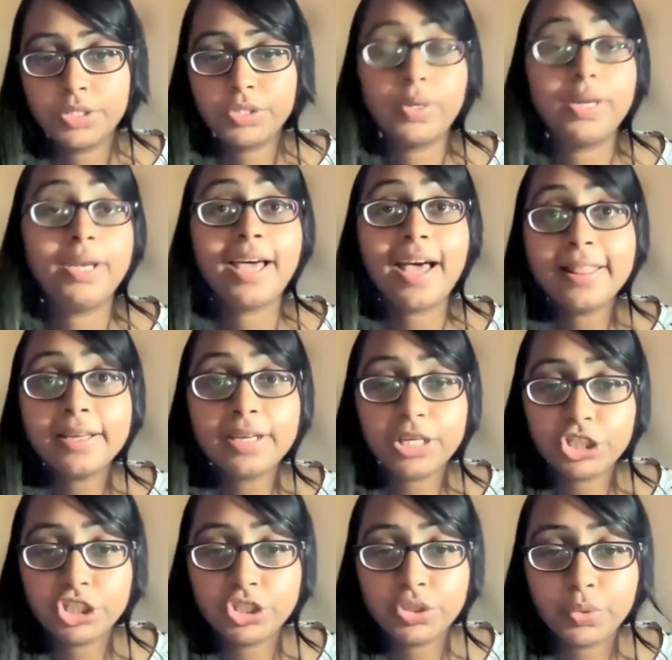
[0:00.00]
So another
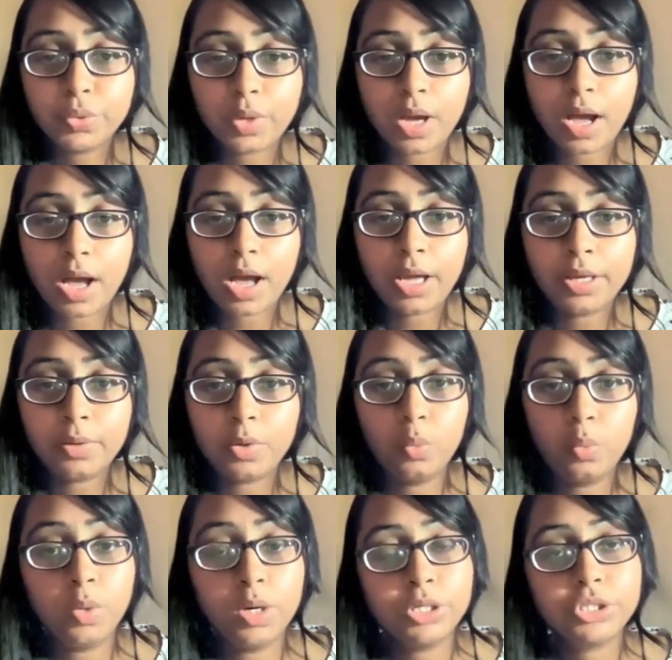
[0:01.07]
issue I
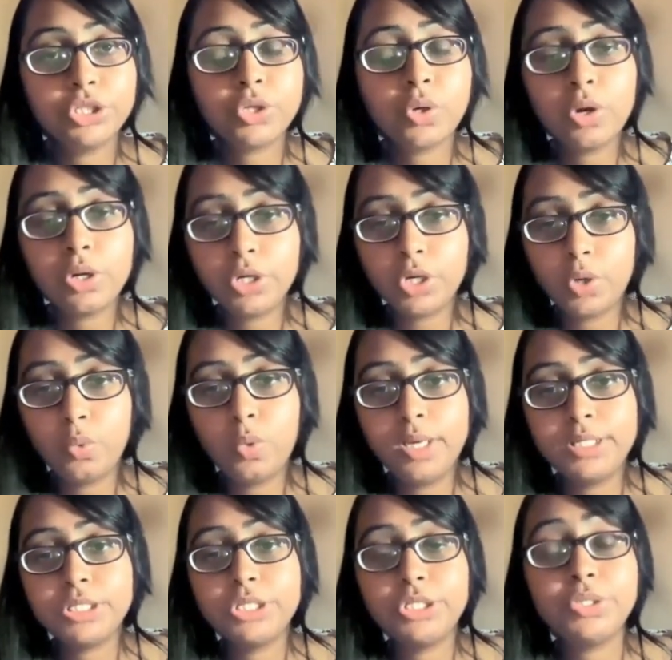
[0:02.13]
worked on
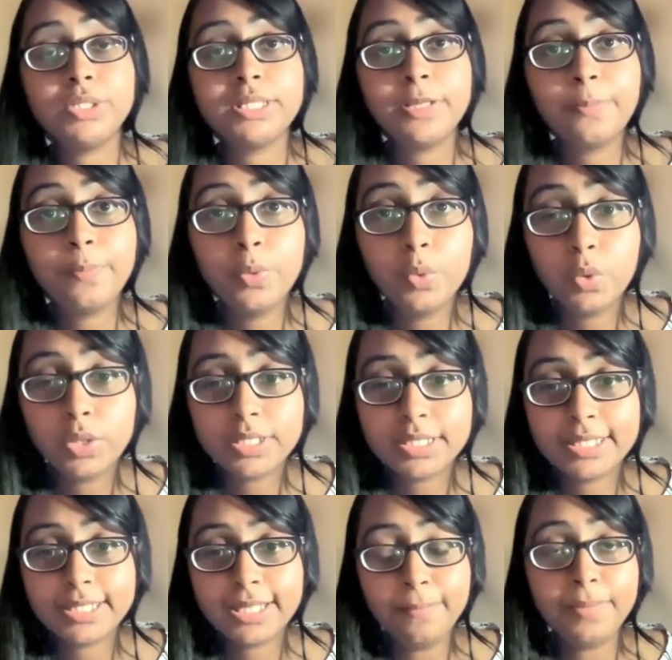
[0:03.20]
was to support
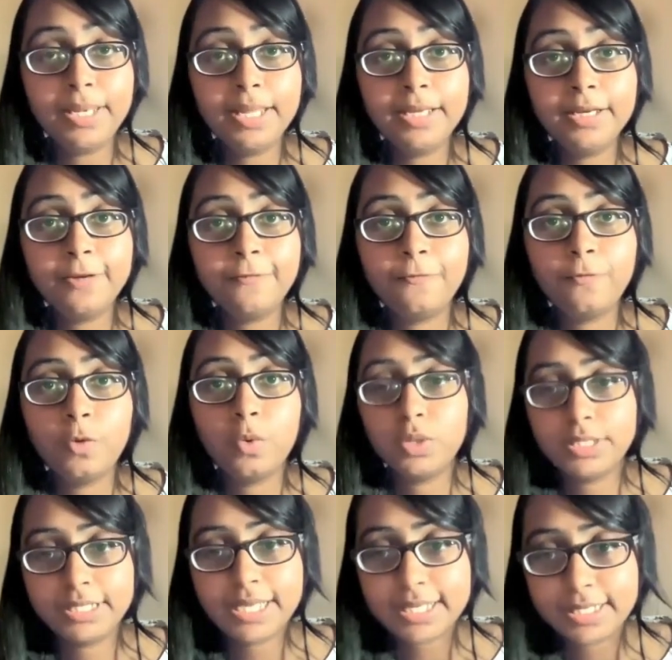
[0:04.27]
symlink for
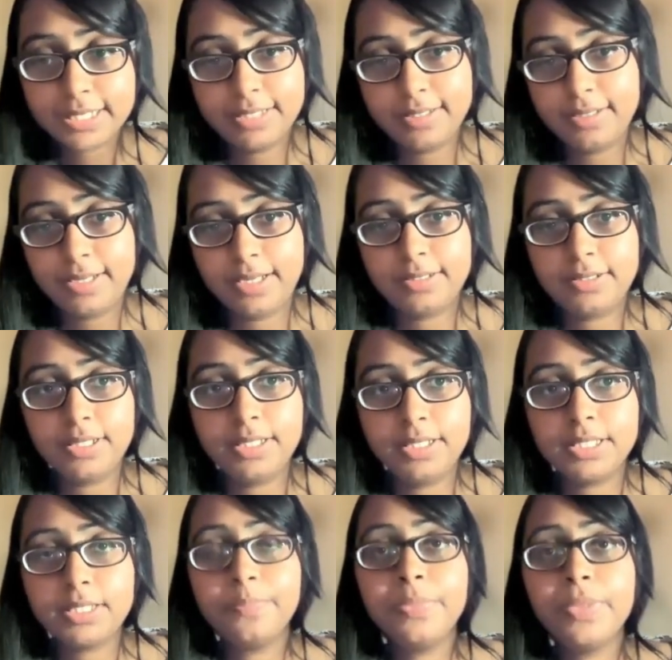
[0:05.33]
test
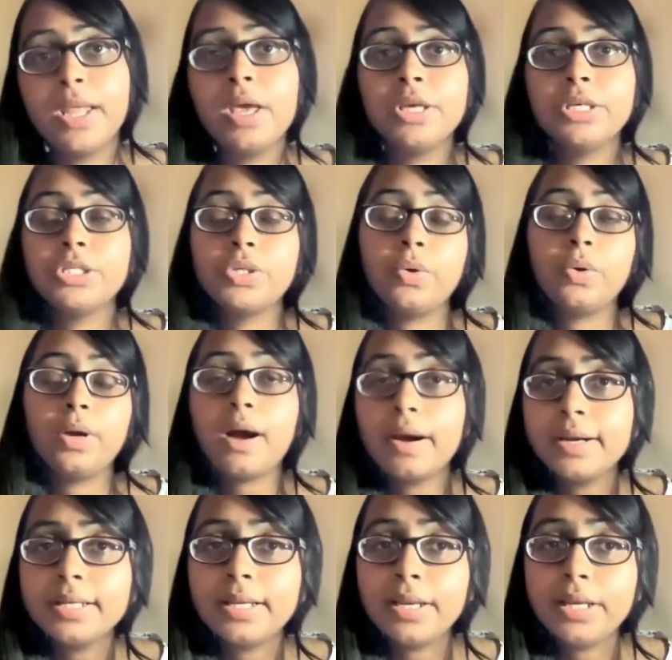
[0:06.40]
directories. So
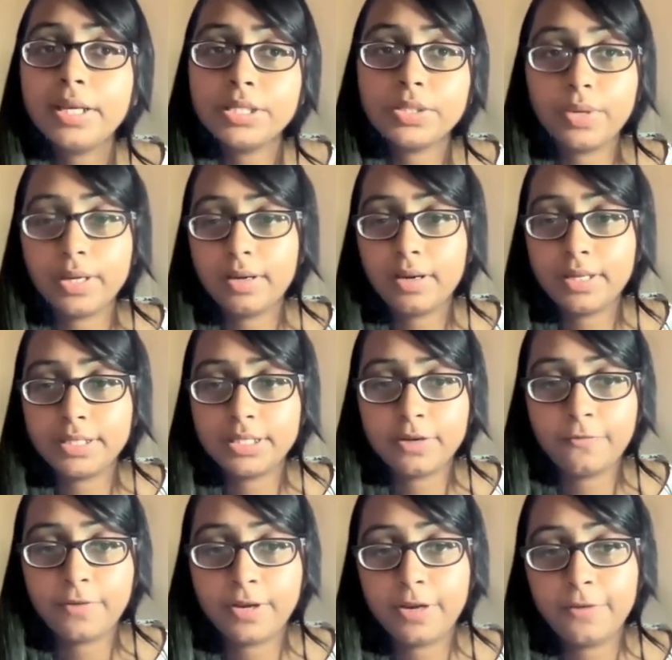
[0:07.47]
currently,
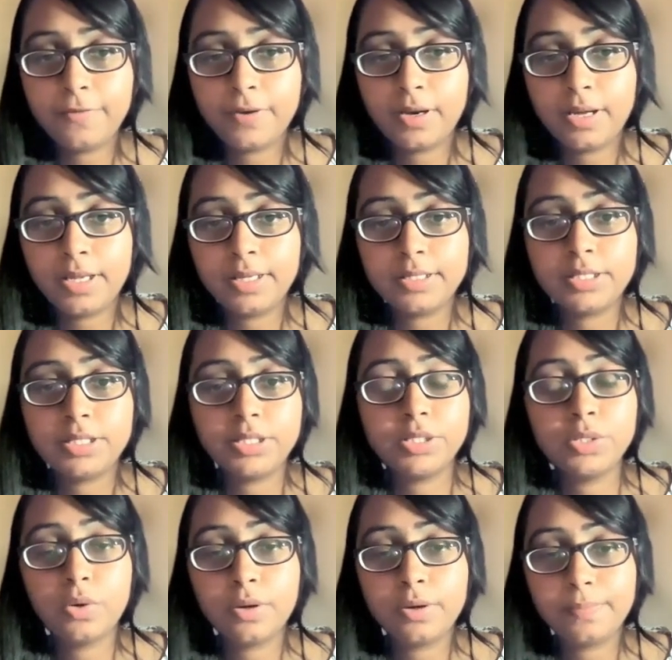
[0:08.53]
Suricata Verify
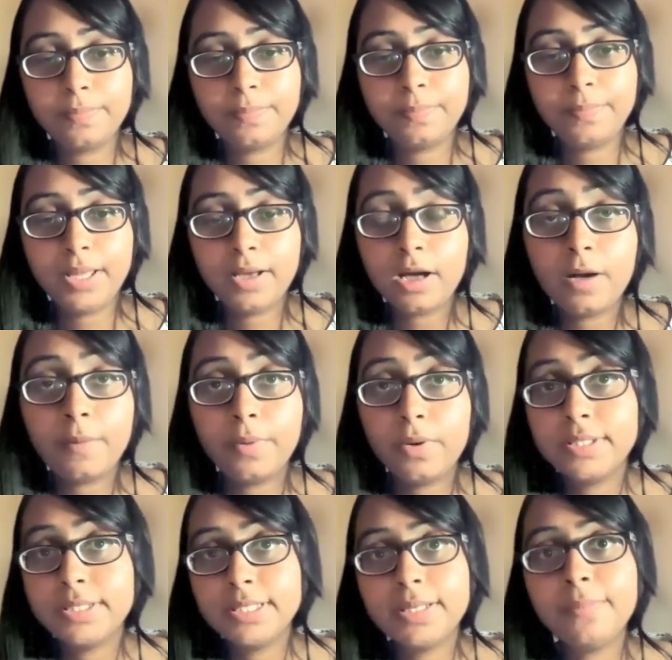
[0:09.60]
does not pick up
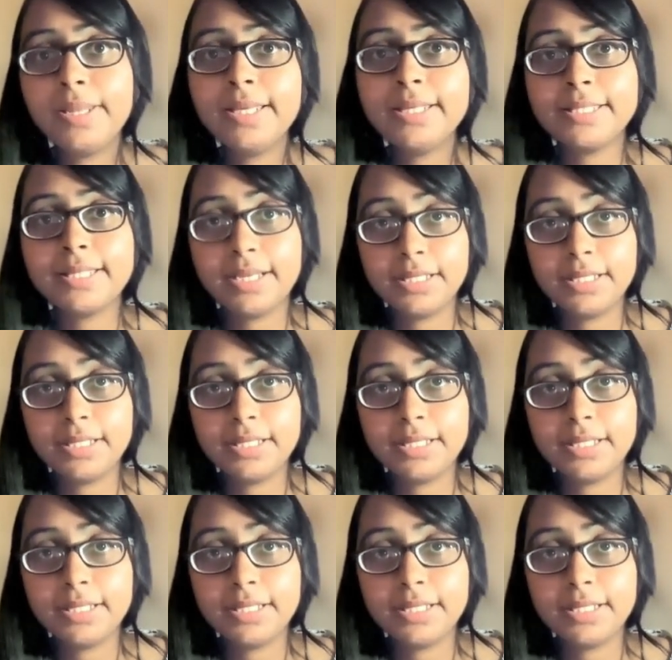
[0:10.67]
on symlinks.